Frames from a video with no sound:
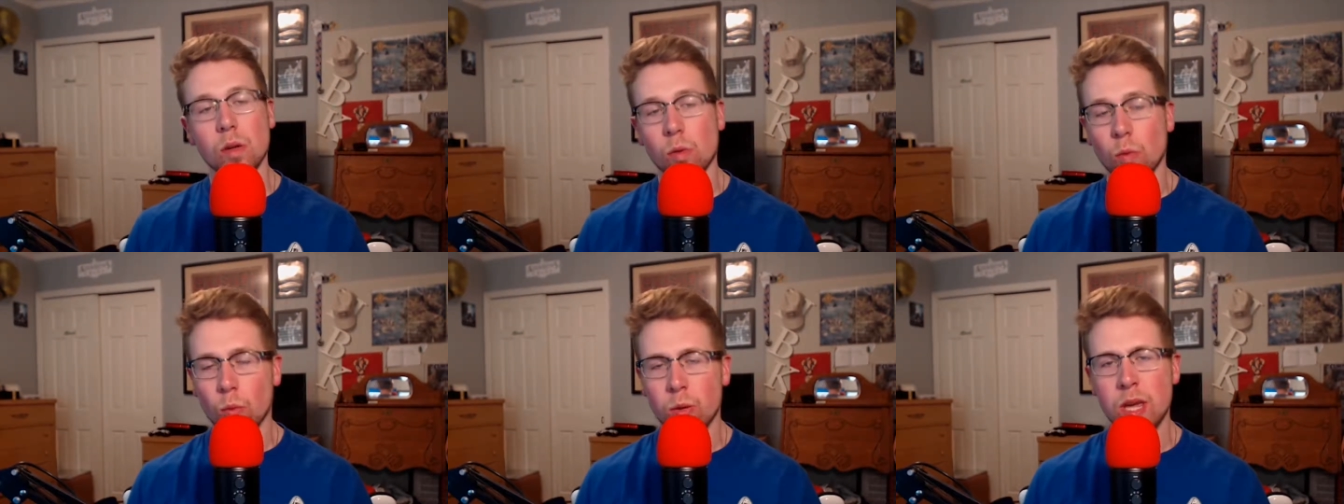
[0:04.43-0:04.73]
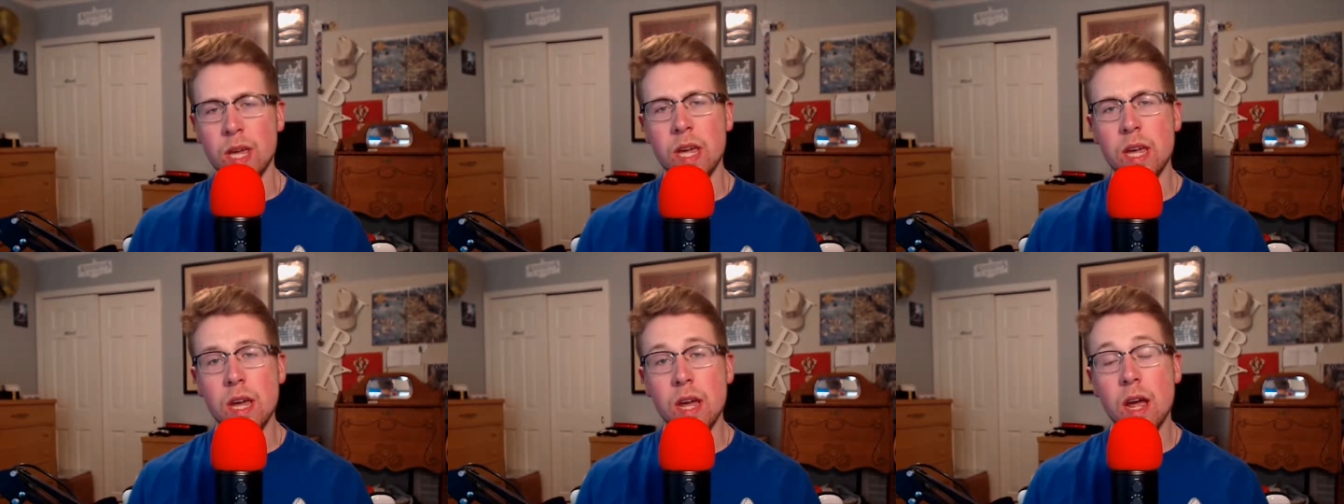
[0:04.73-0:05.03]

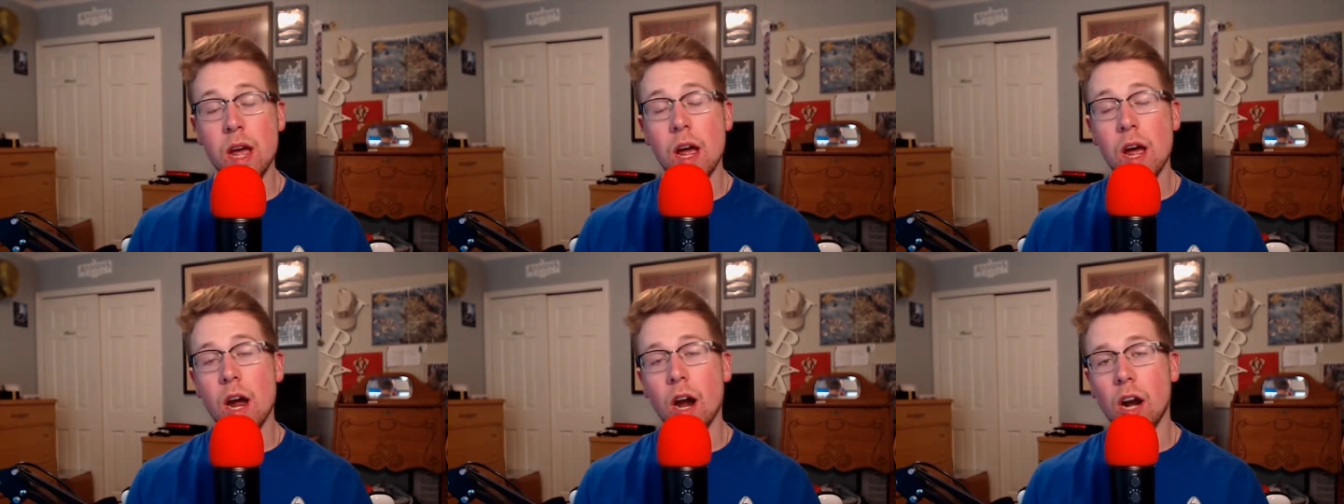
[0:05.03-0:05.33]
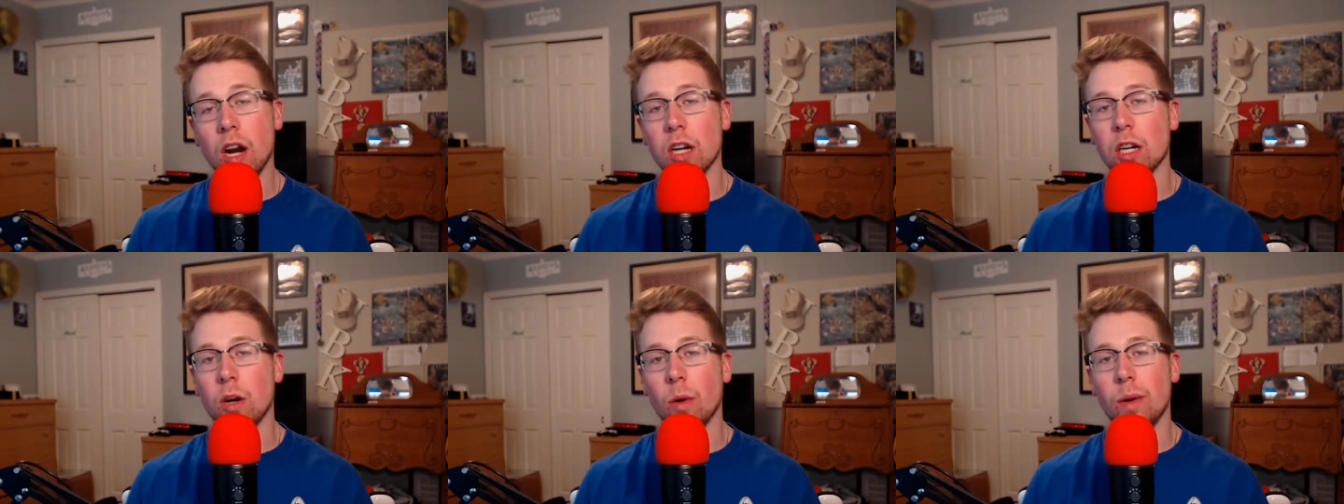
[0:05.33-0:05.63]
we
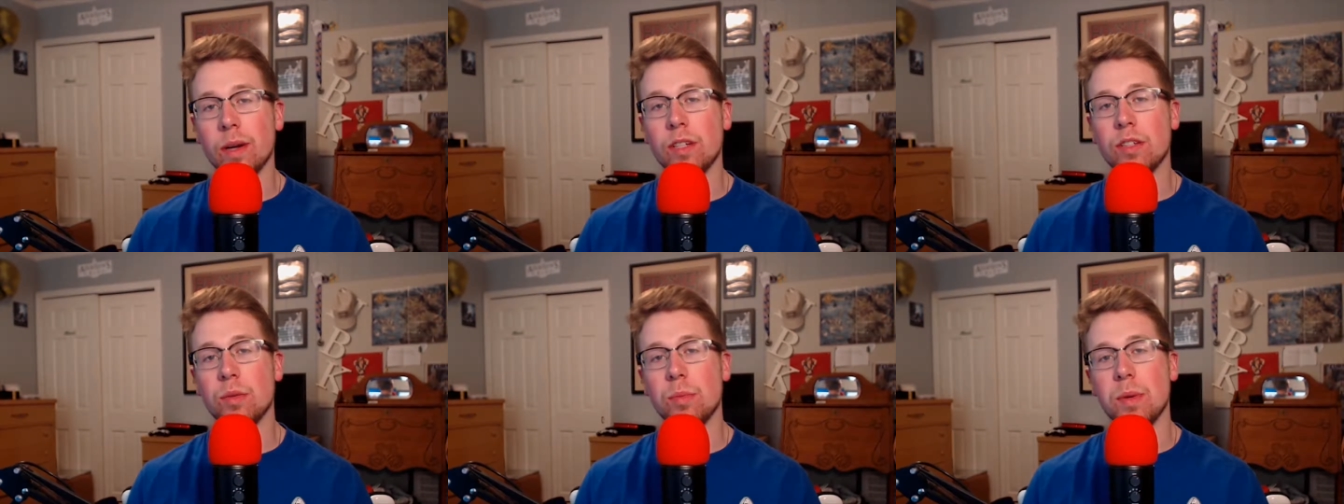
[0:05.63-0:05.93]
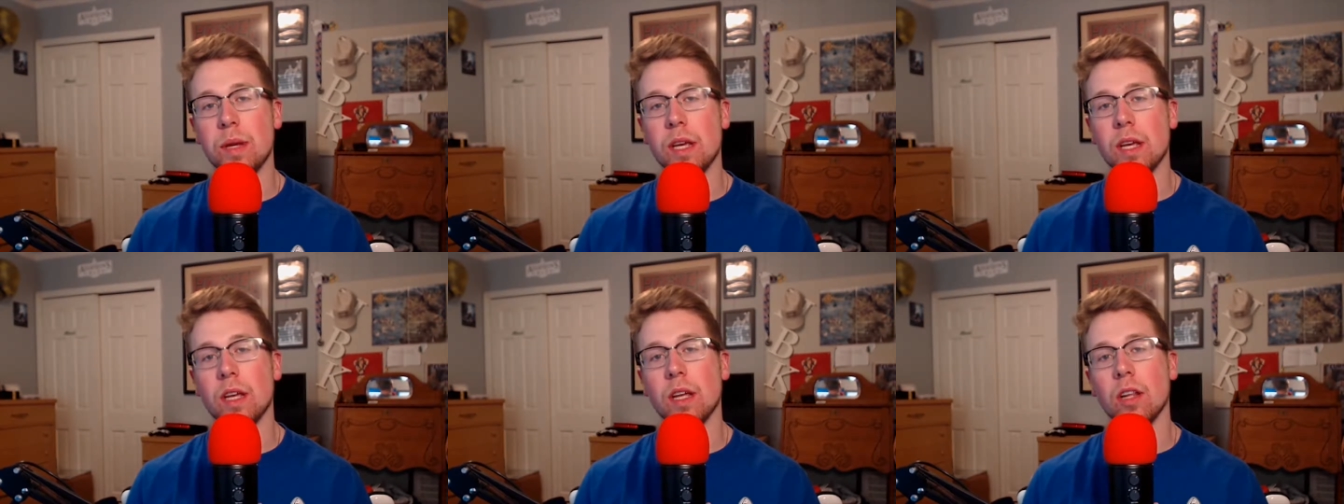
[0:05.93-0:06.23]
are going to
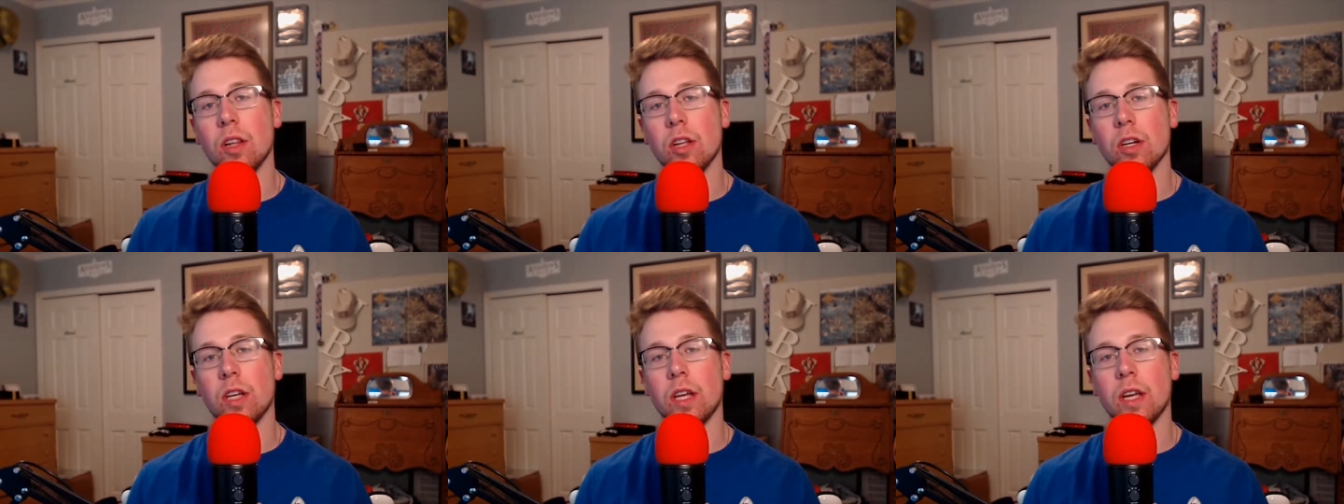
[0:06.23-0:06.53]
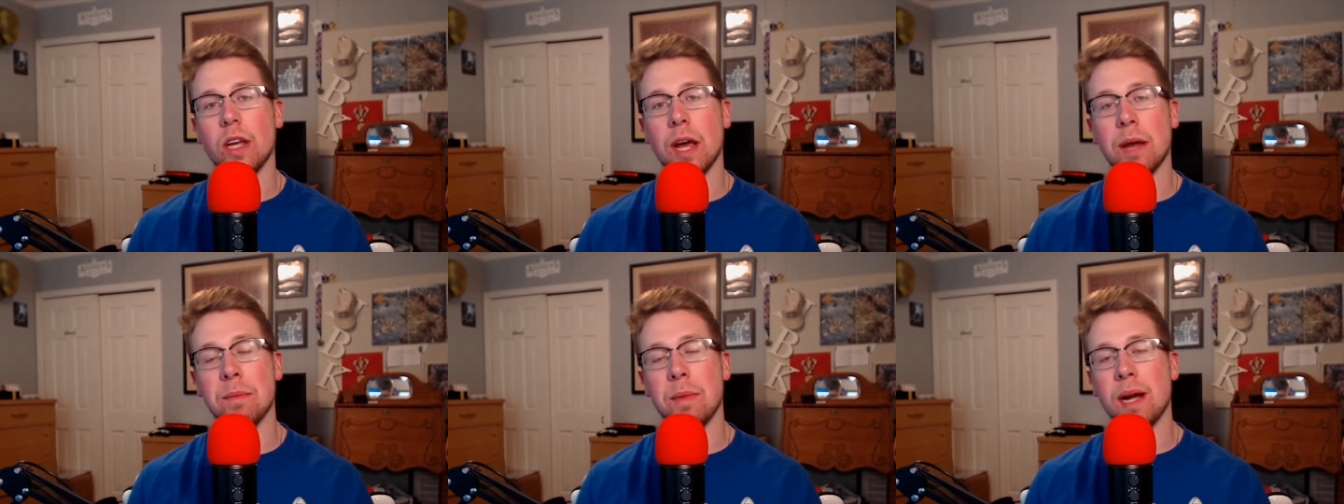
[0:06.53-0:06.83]
be
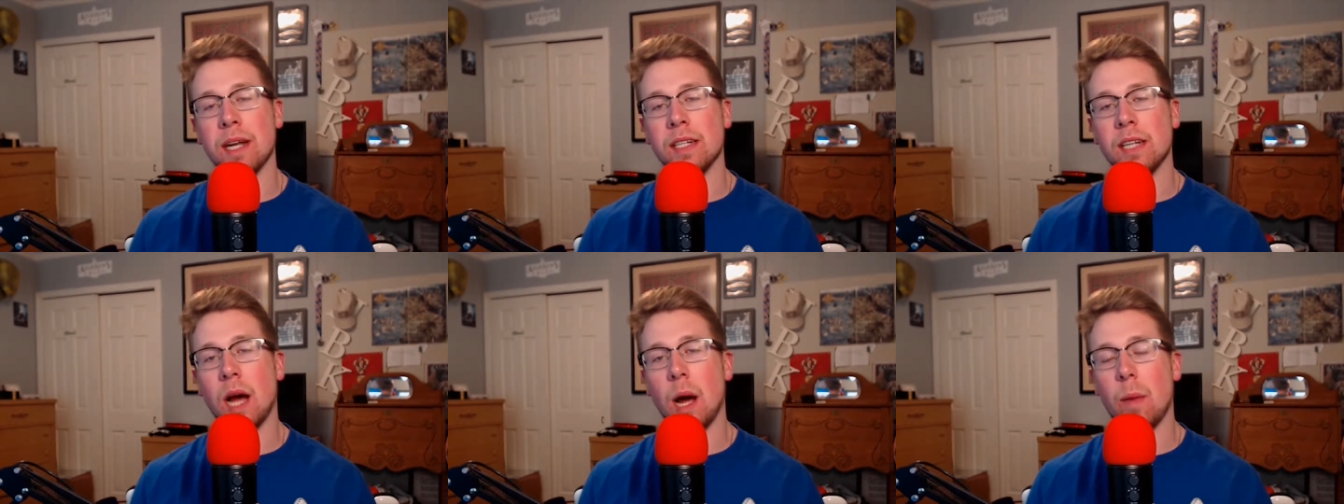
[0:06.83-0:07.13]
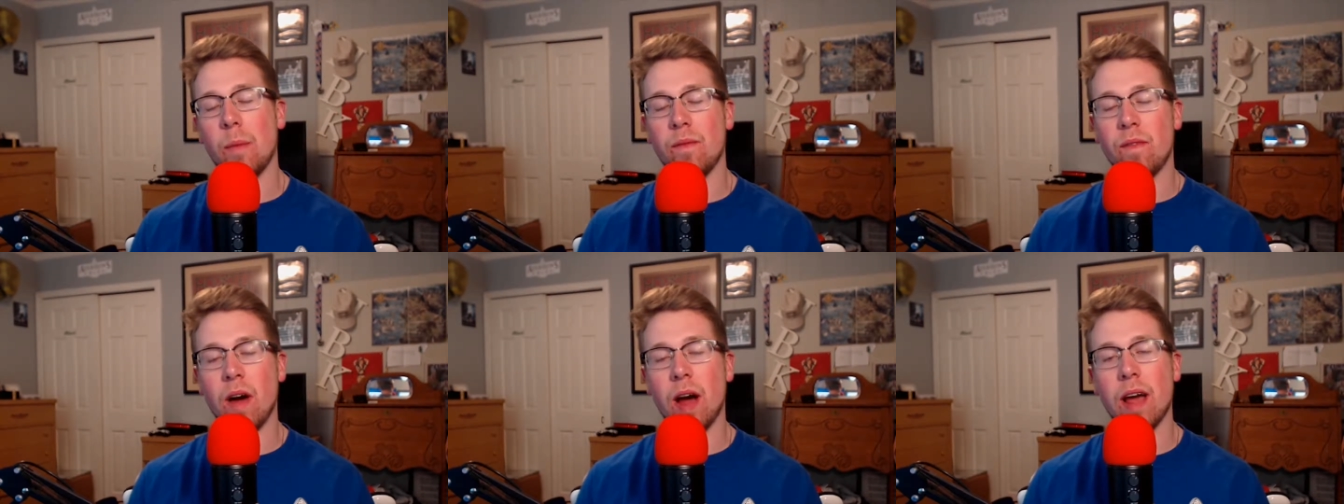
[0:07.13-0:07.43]
looking at my
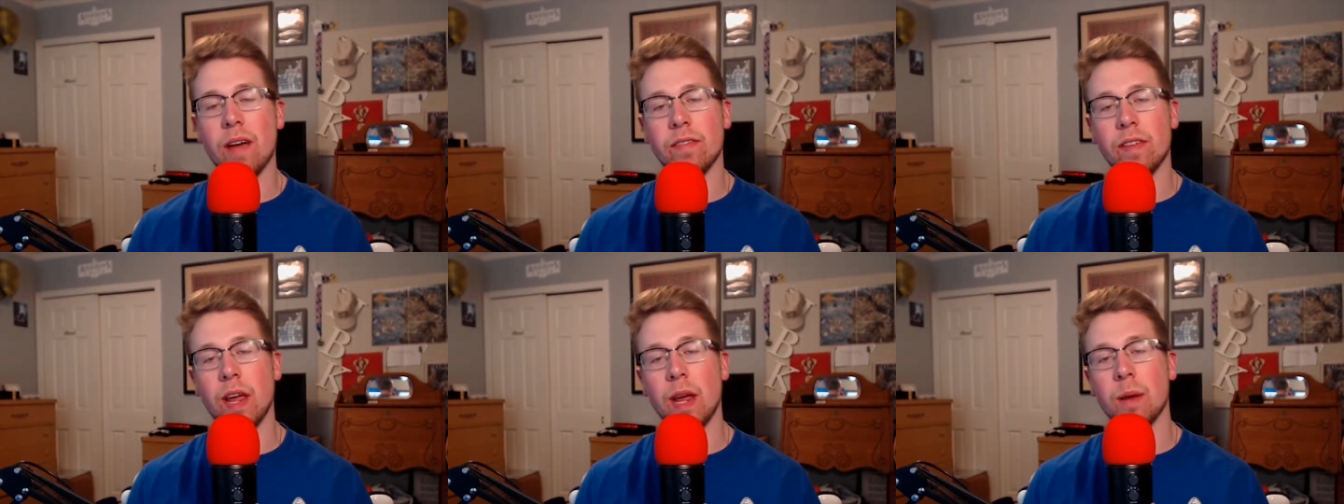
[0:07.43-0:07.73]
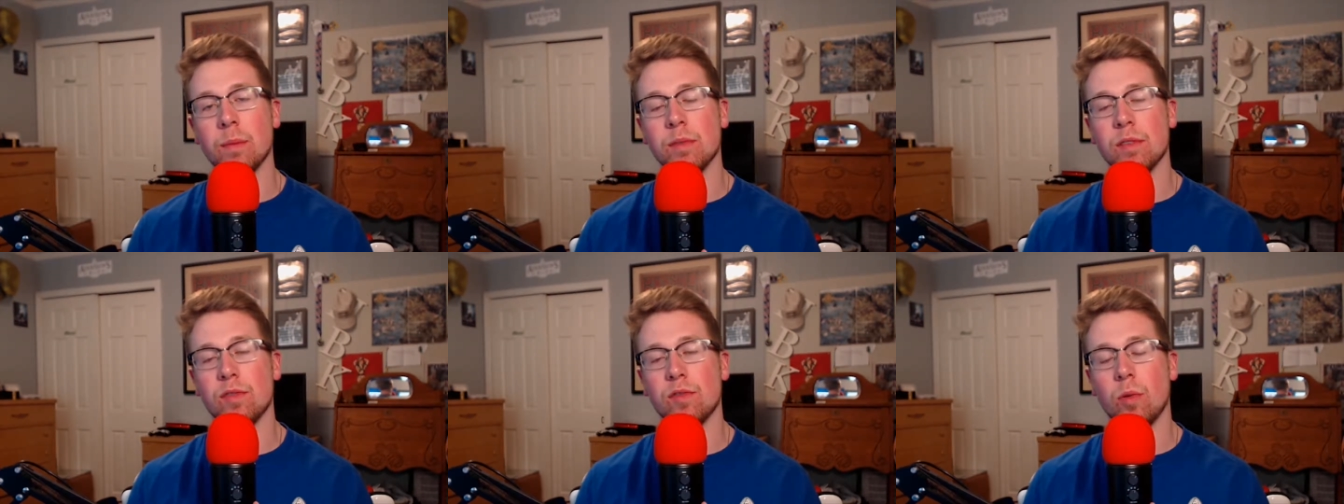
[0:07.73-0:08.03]
top five
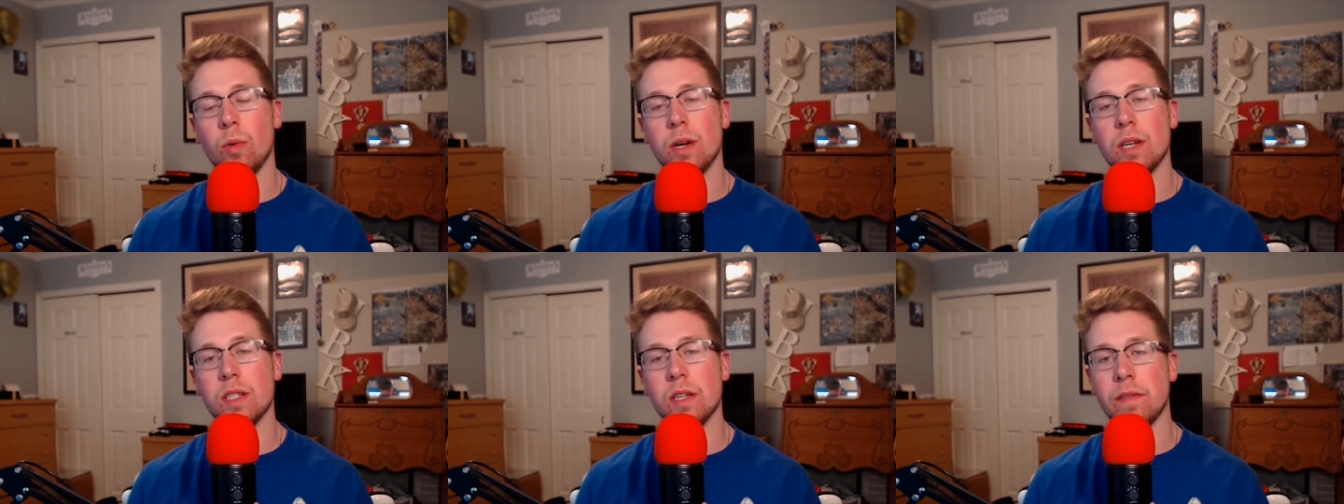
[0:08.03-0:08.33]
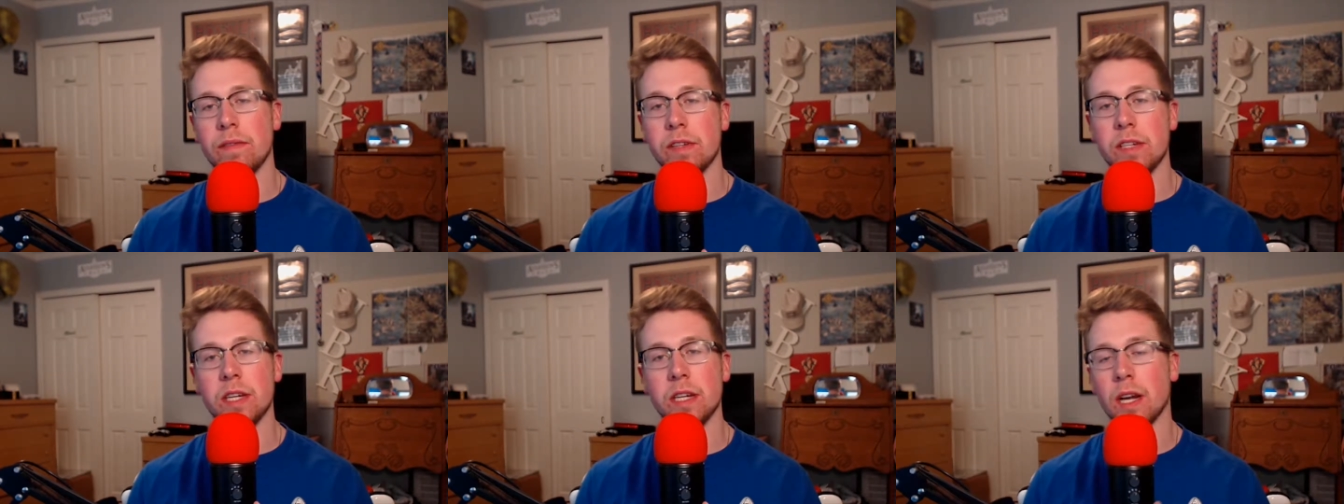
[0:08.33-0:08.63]
games of twenty
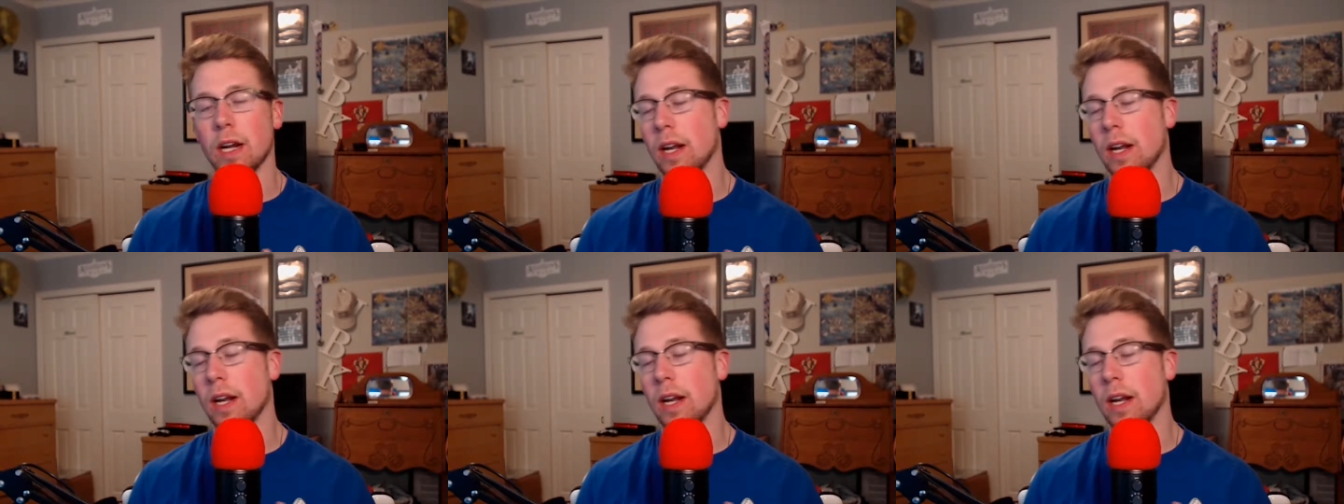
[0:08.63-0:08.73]
seventeen.